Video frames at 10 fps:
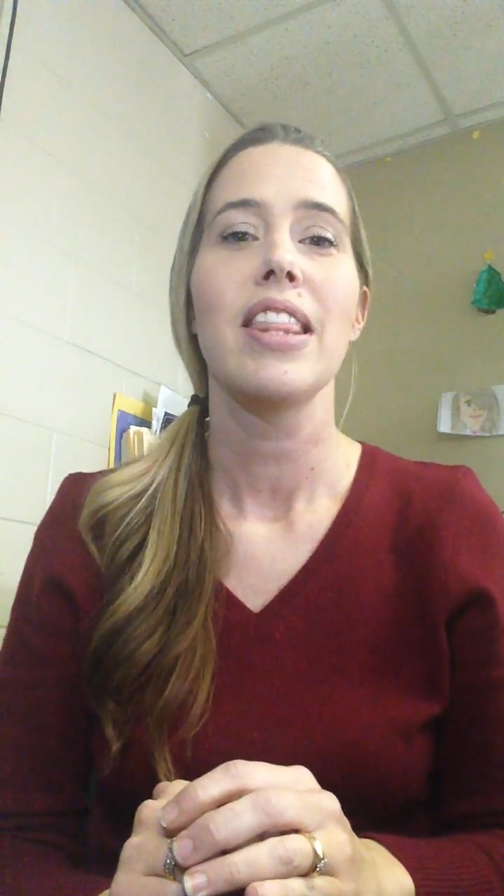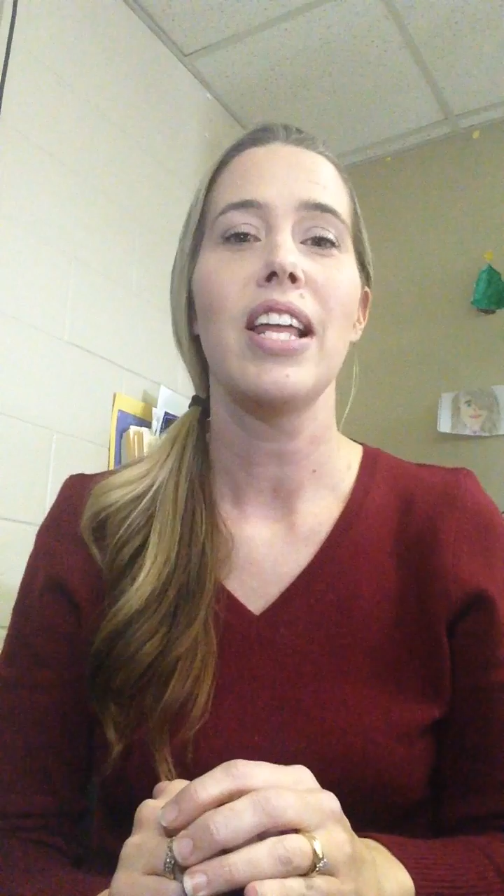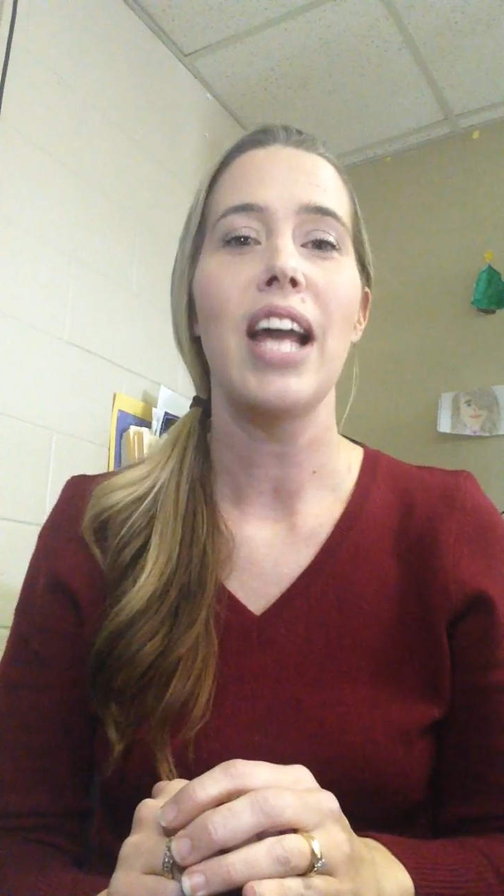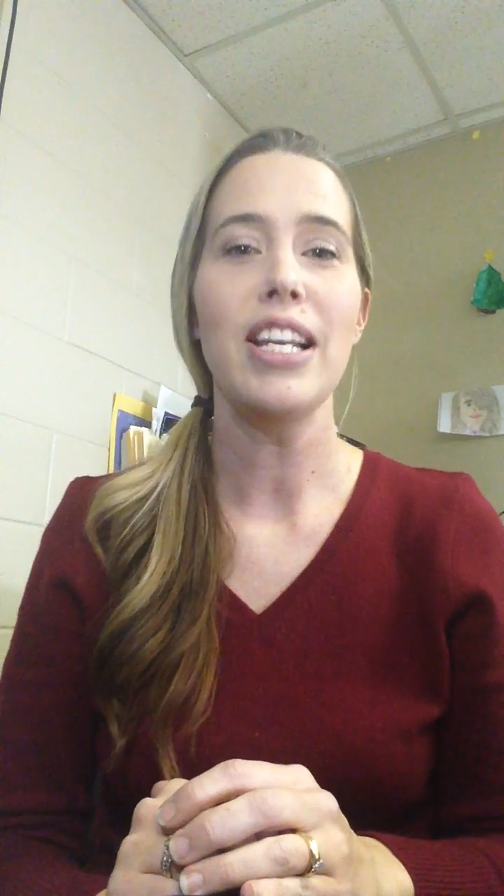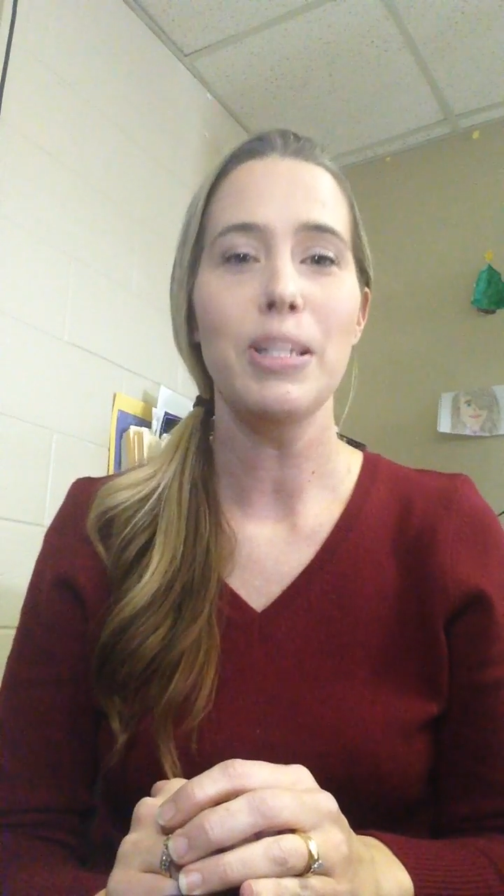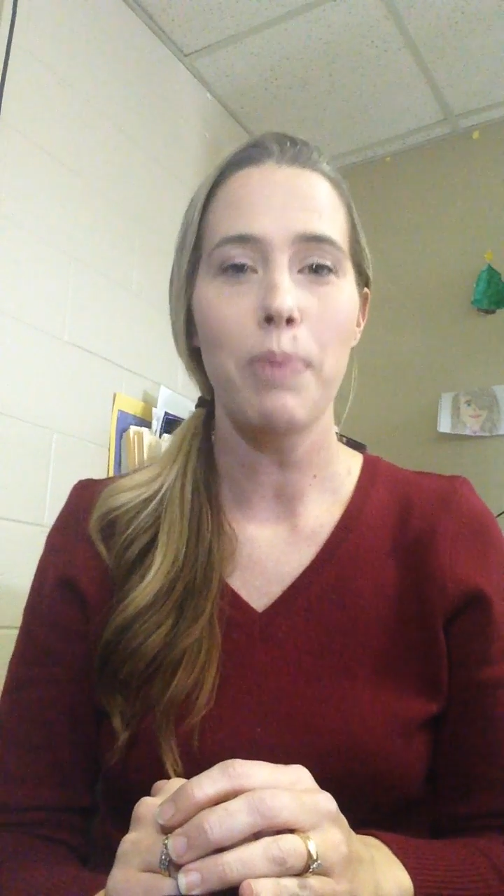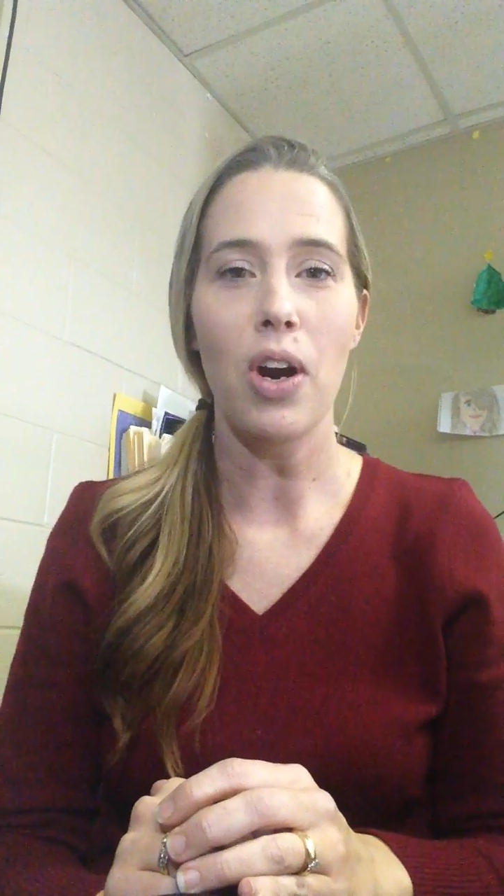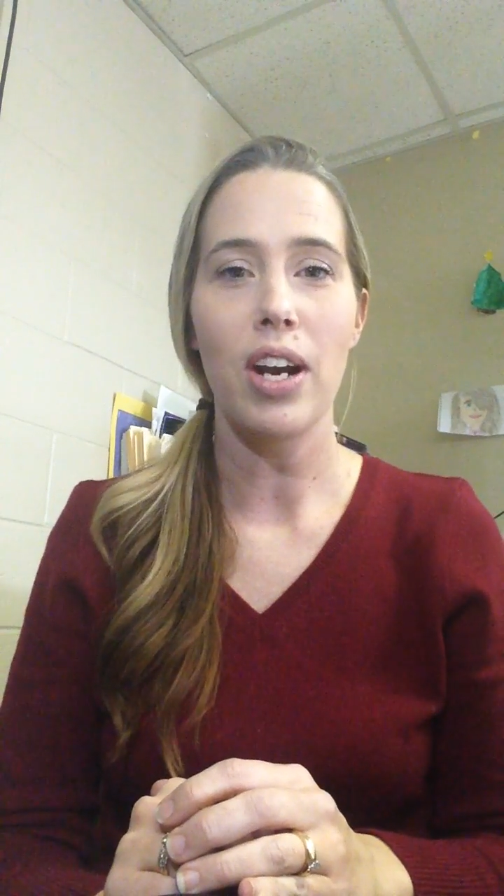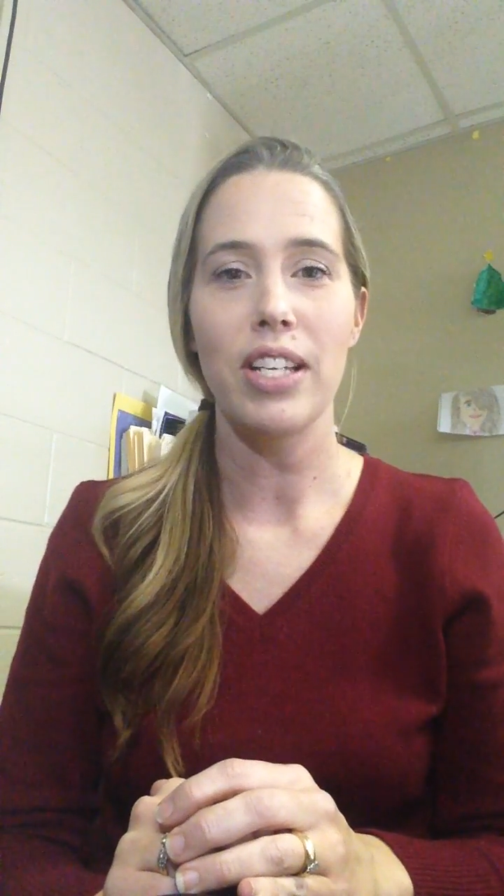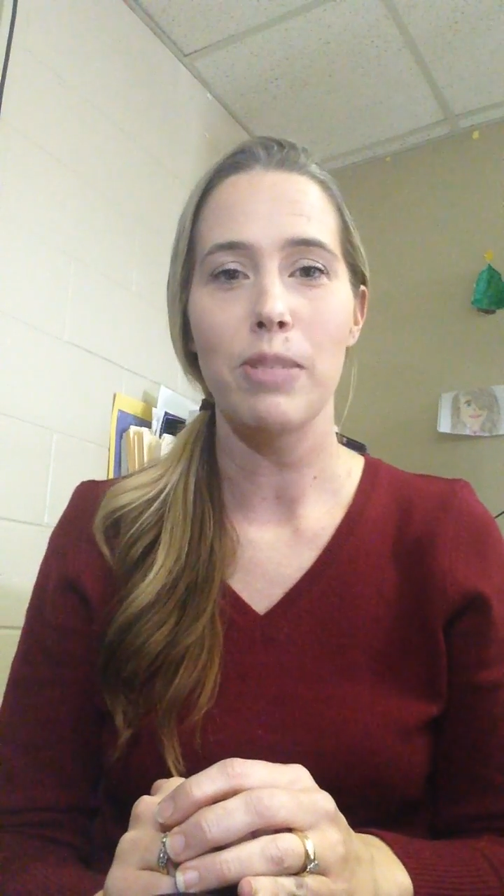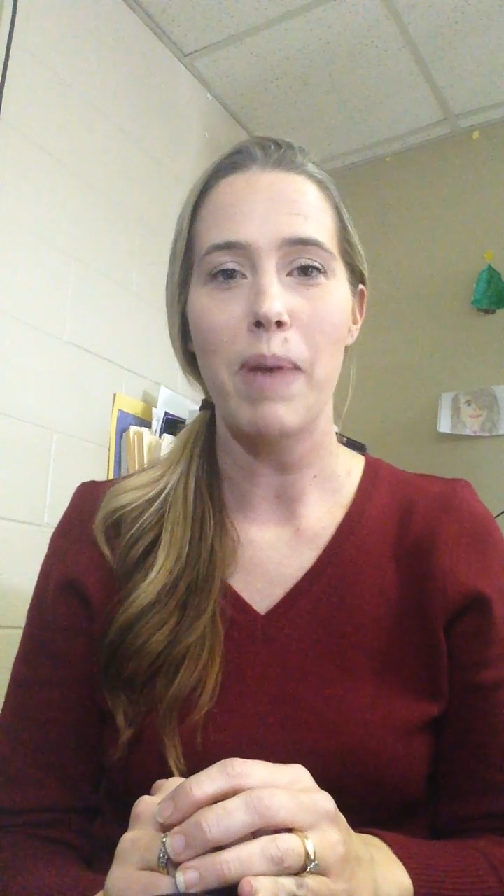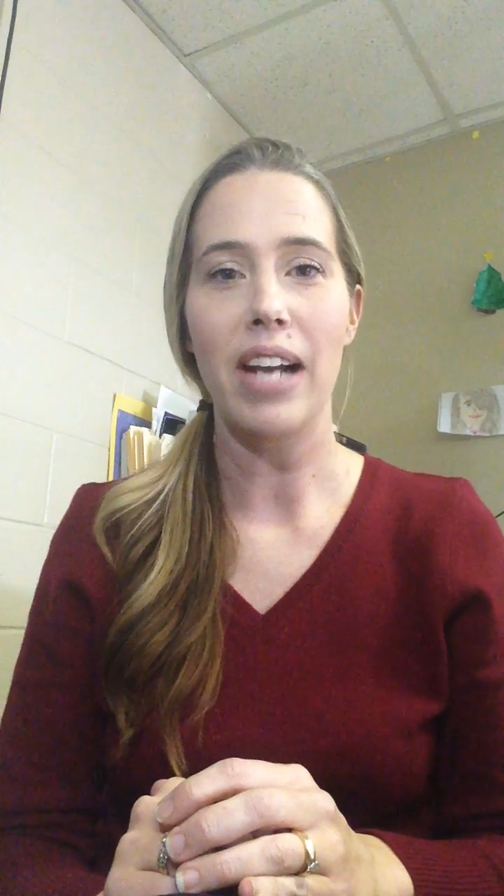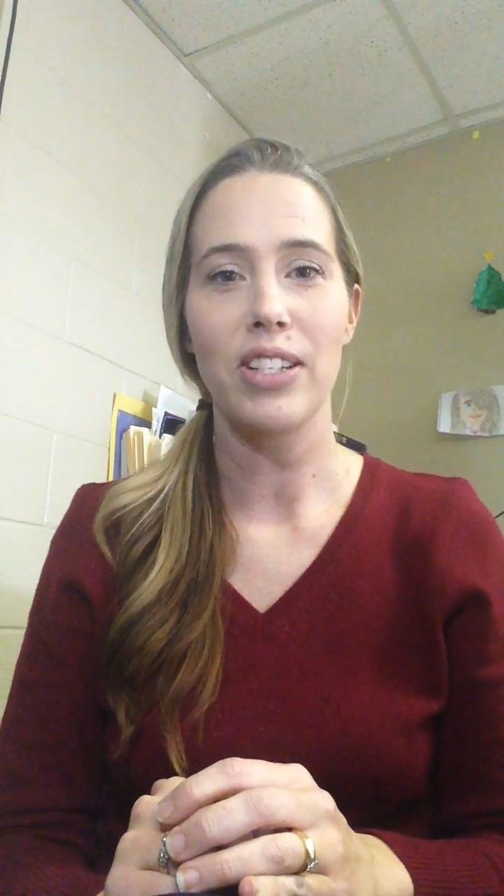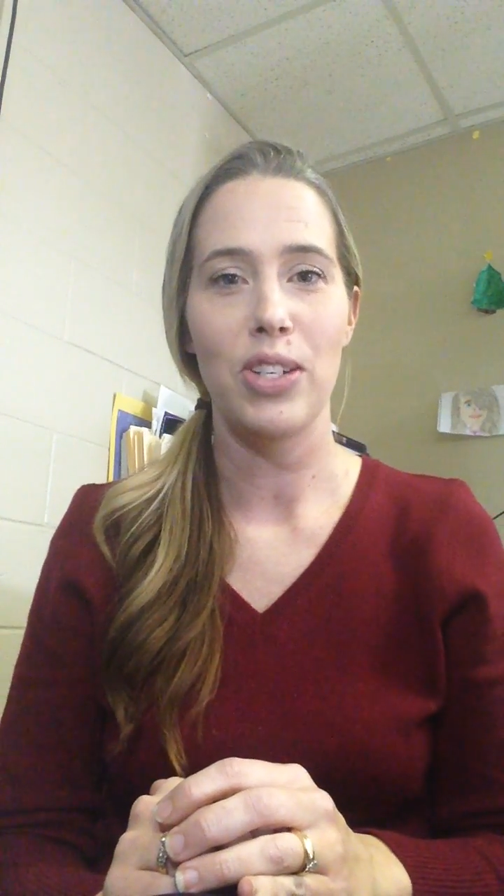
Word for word: The last part is back